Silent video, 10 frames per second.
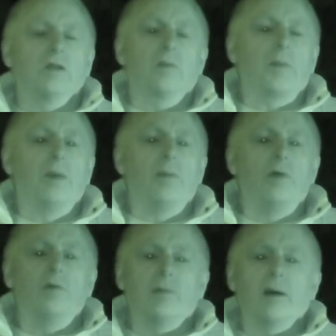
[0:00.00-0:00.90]
were being
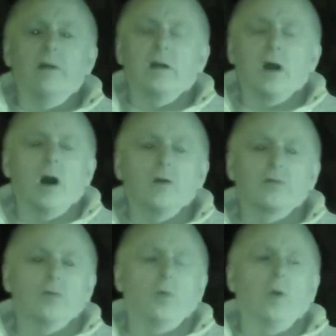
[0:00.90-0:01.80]
moved around in the
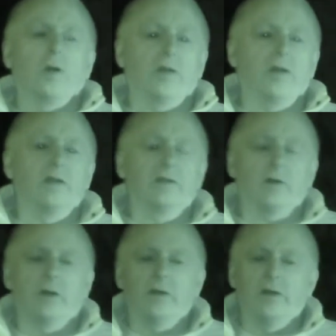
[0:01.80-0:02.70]
castle, one of the things
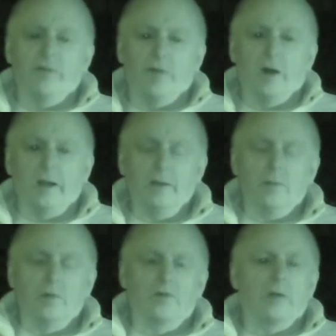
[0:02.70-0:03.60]
that they did find
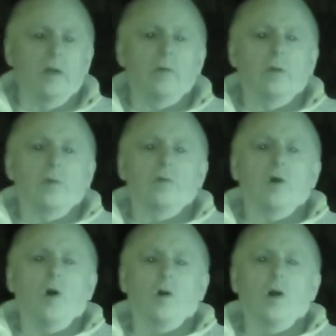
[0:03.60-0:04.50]
was that was
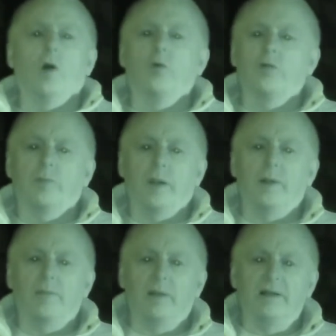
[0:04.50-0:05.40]
hot coals had
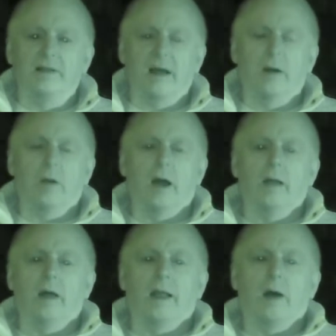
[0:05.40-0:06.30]
been placed down
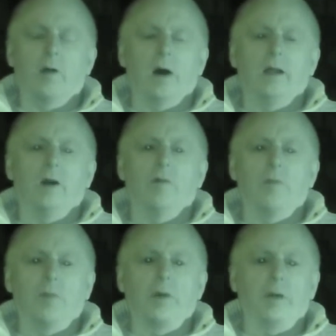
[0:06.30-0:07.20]
and an outline of
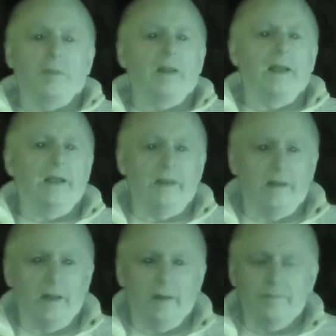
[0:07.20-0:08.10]
a body had been laid
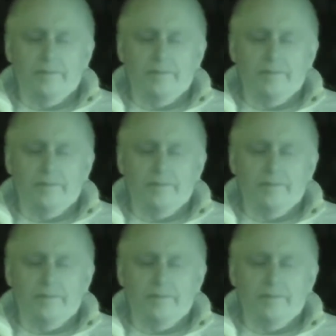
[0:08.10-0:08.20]
in there.